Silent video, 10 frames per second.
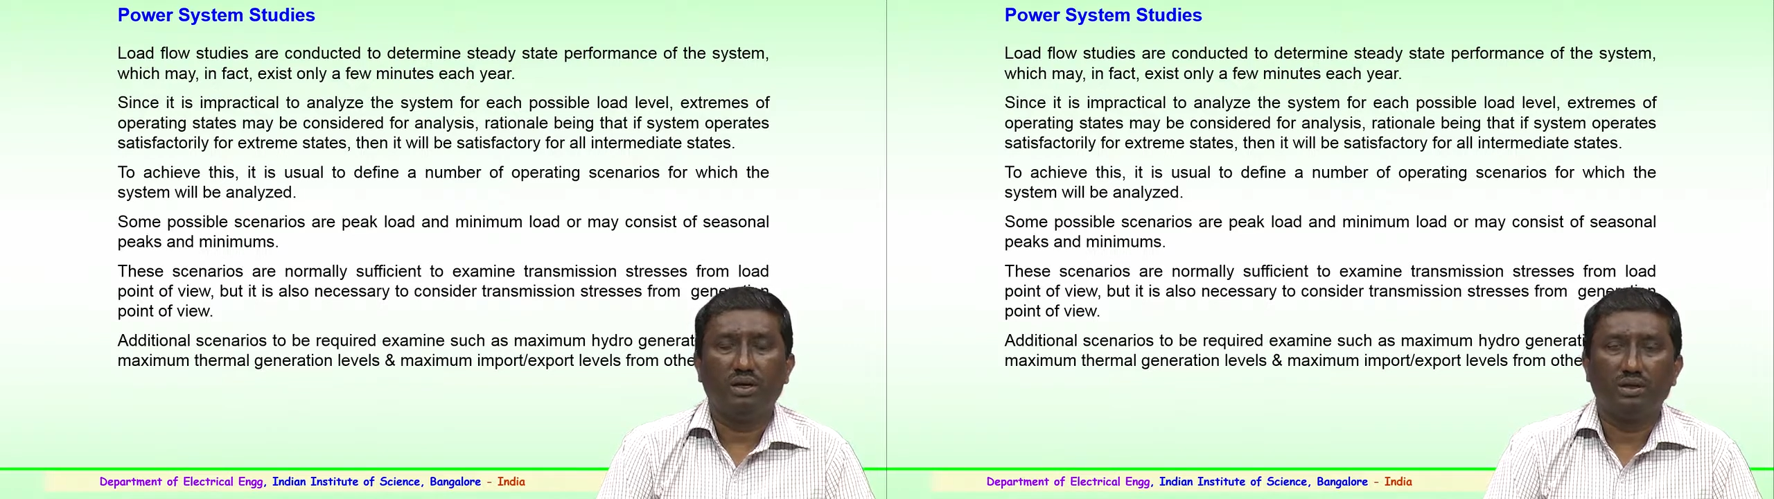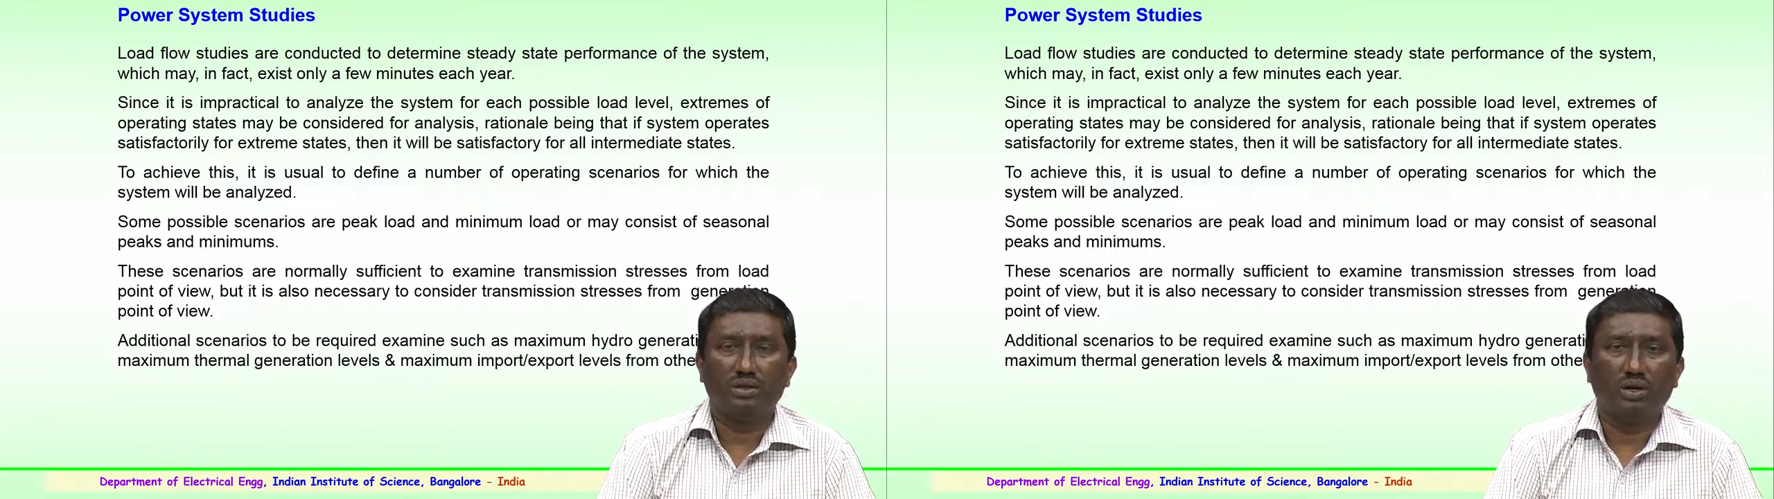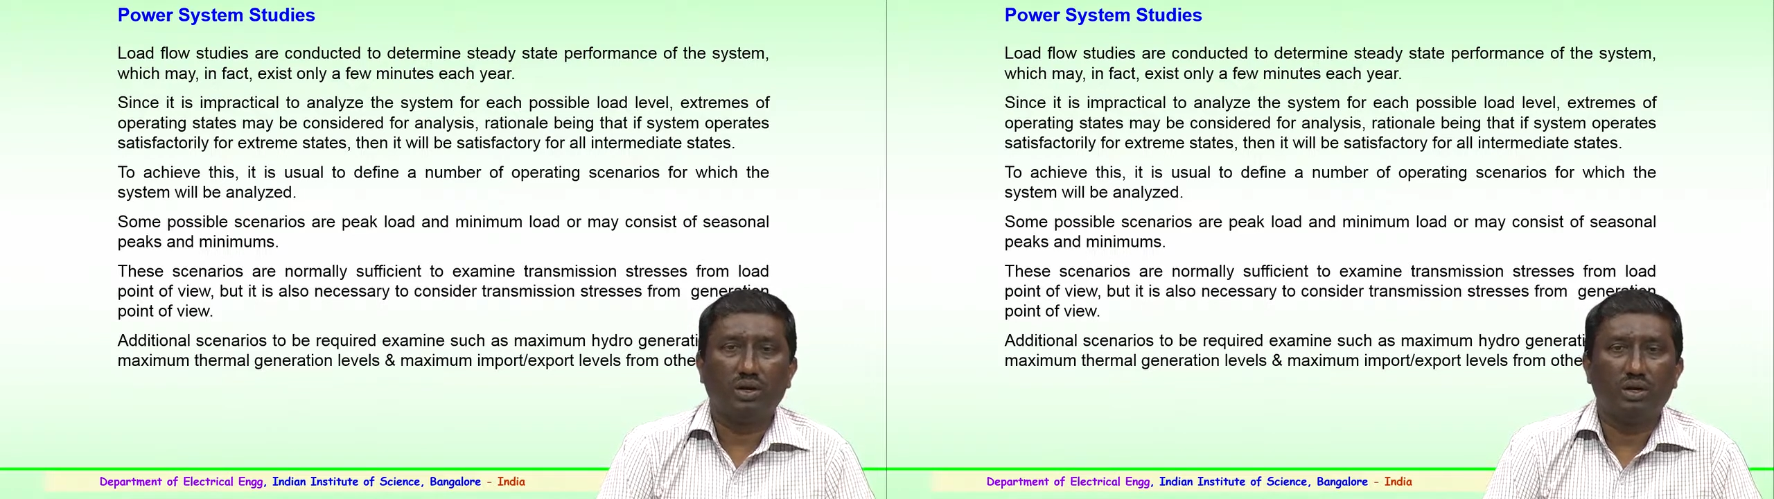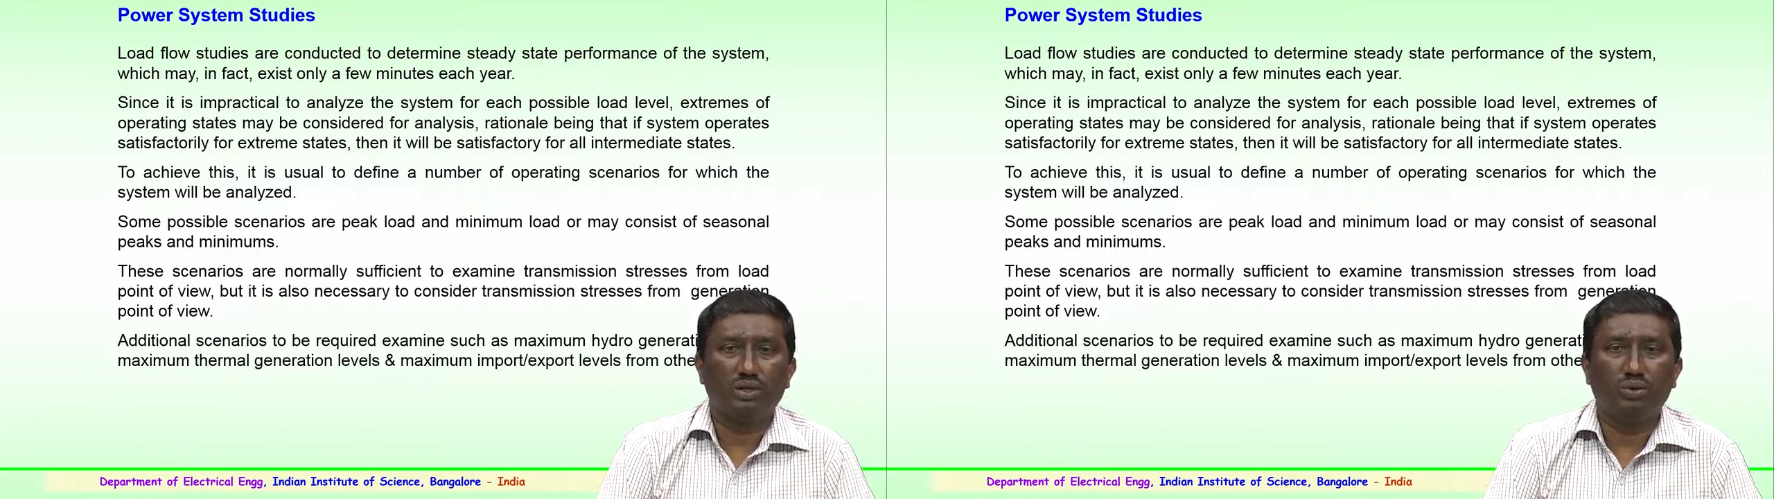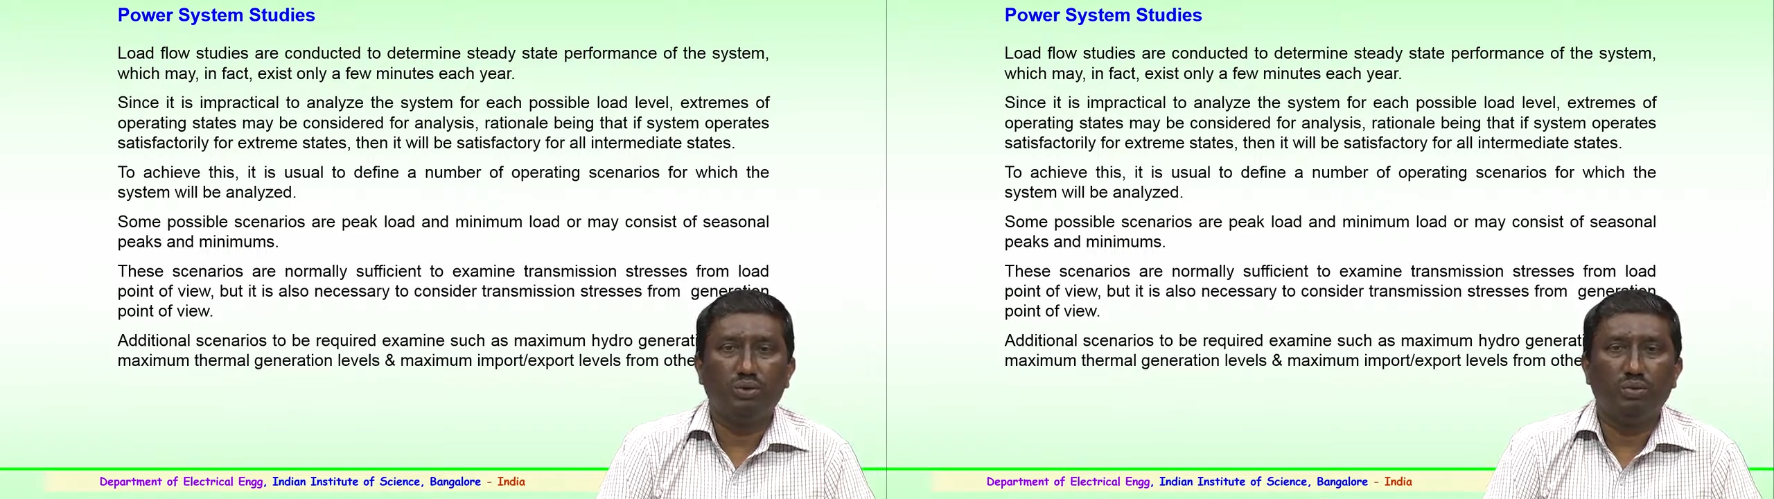
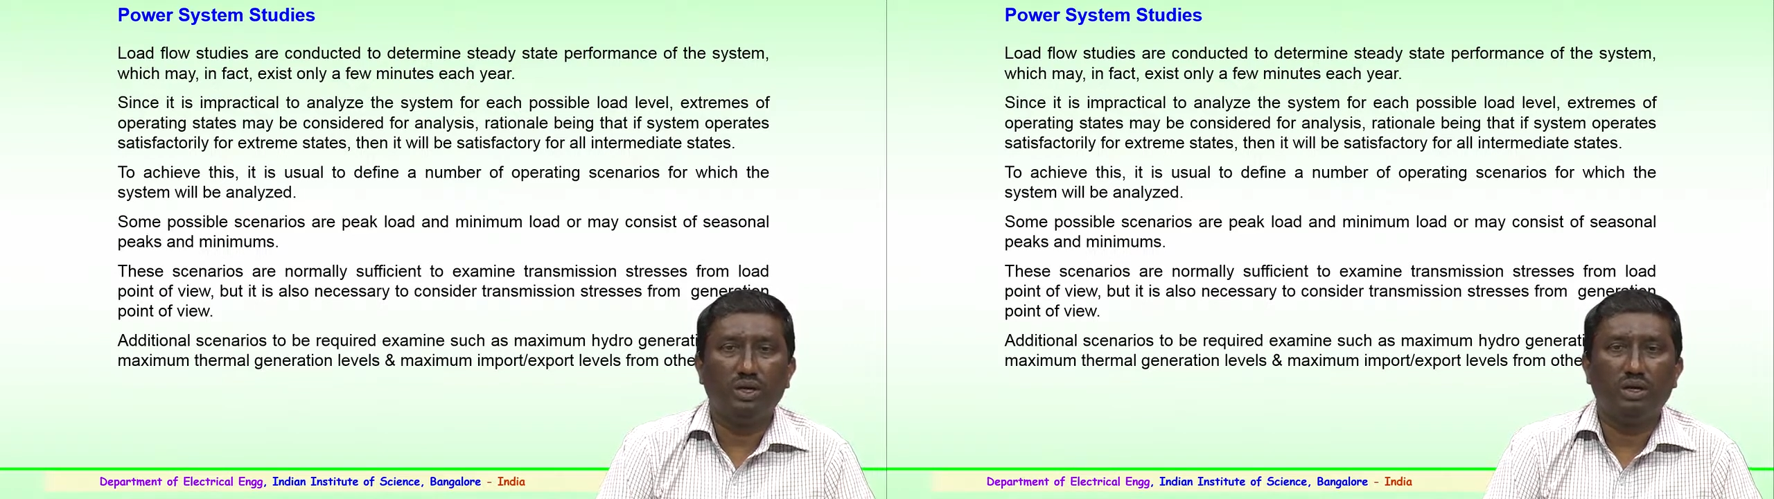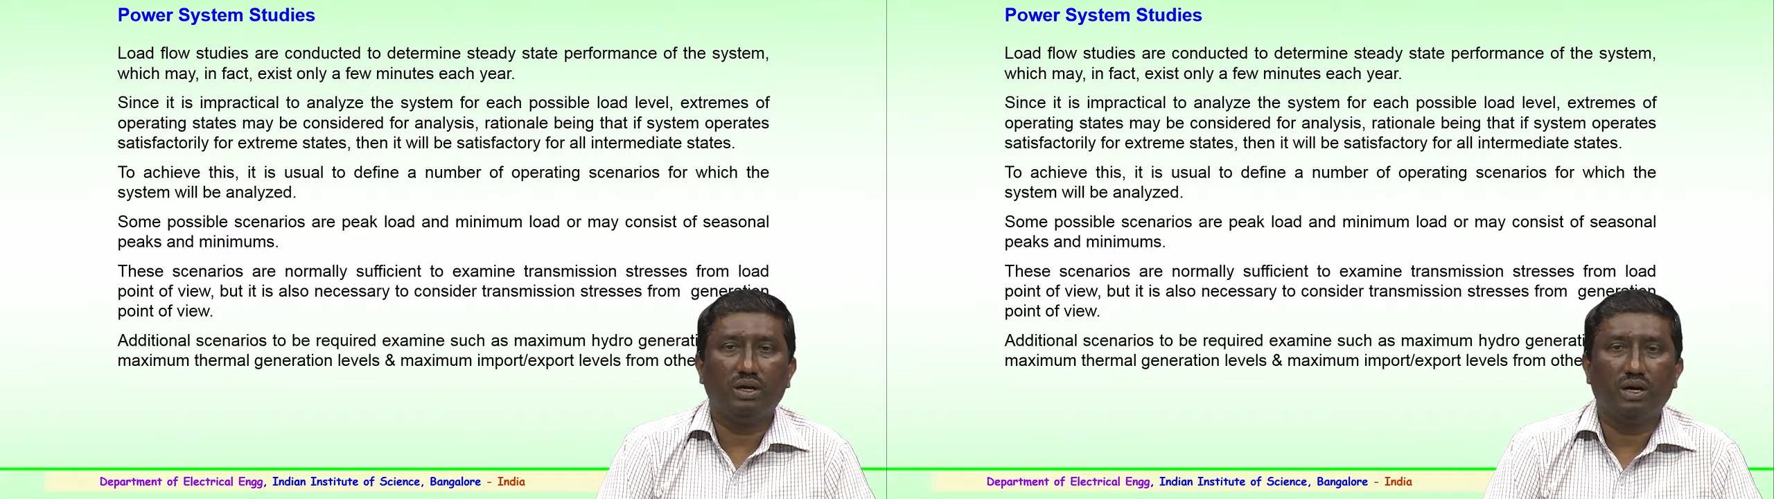scenarios could be